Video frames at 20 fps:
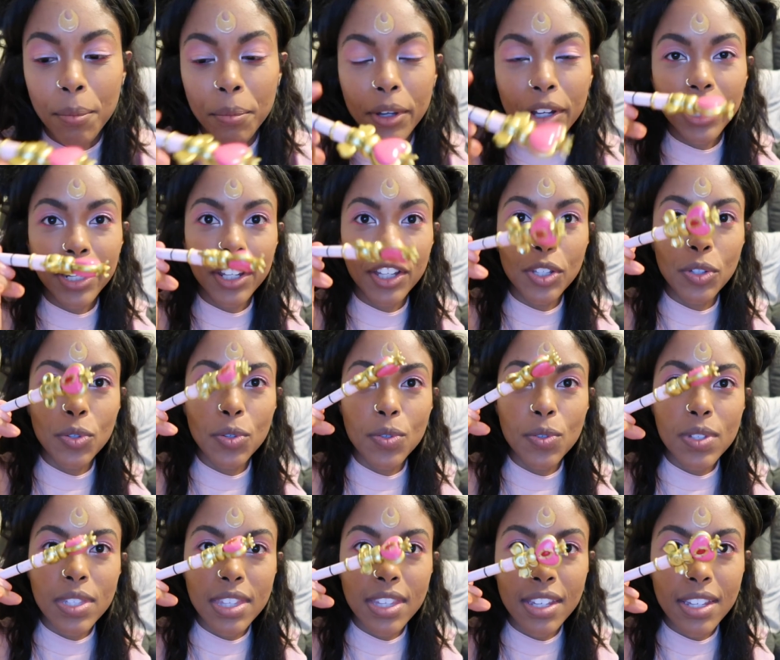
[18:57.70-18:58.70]
I'm gonna
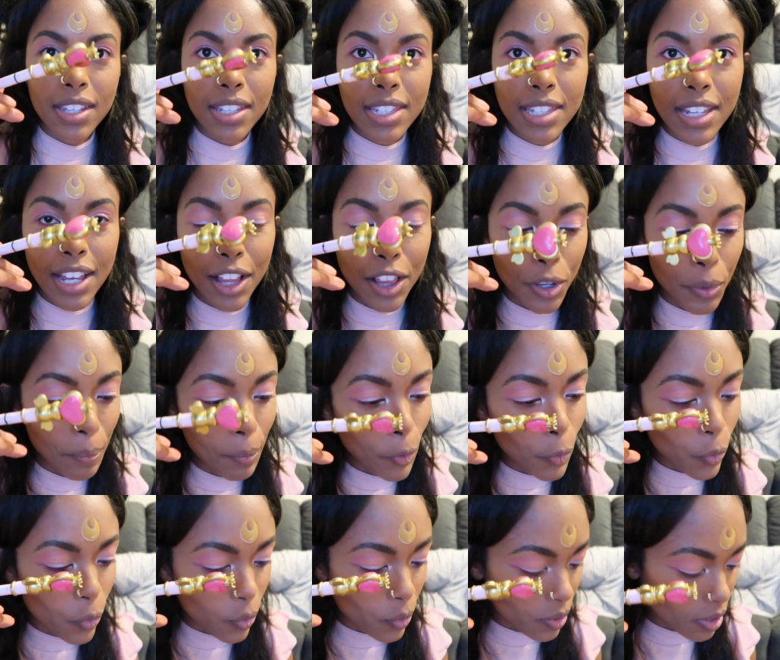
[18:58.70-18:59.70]
use the Sailor
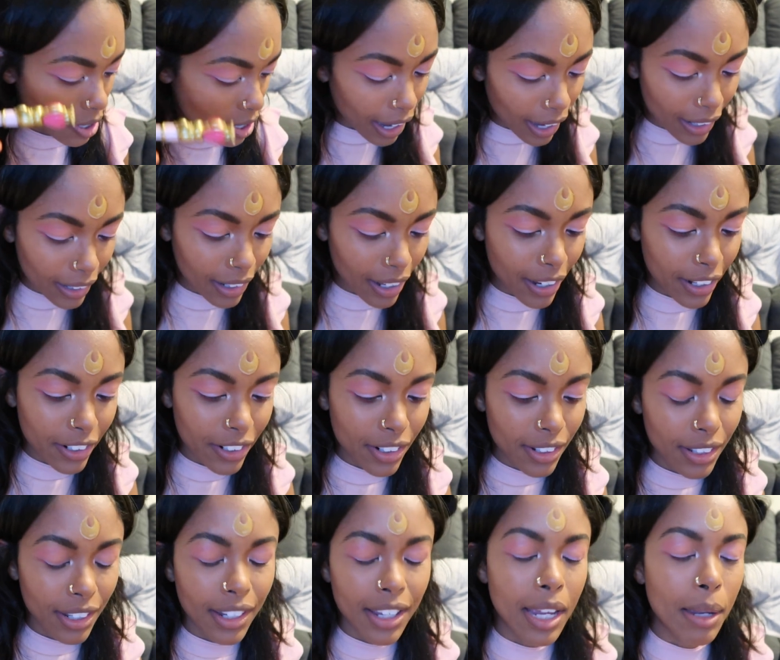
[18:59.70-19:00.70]
Moon
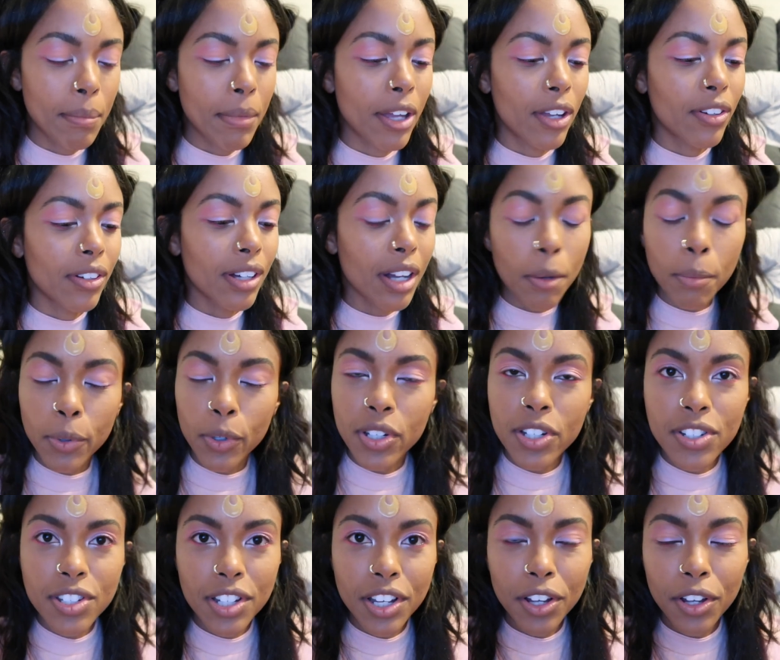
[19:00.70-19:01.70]
eyeliner that came out a couple
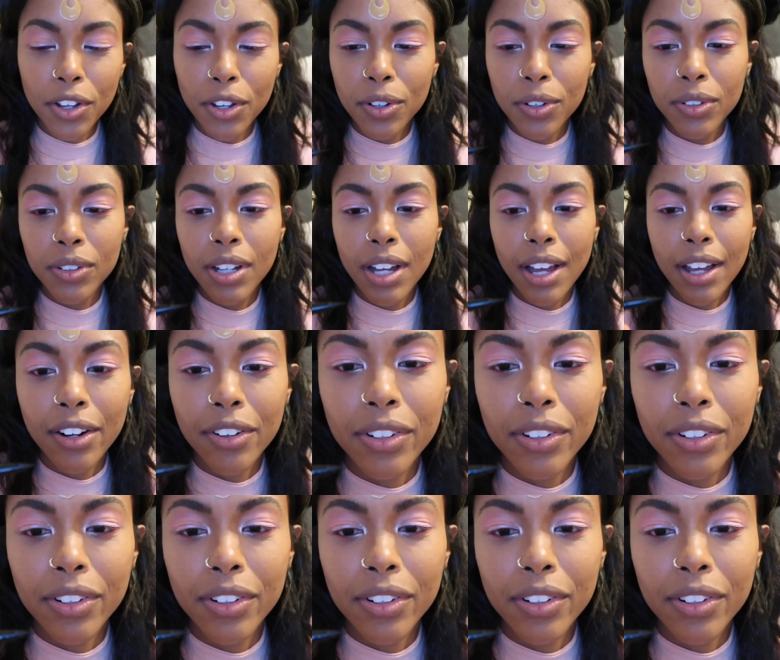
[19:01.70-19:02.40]
years ago. I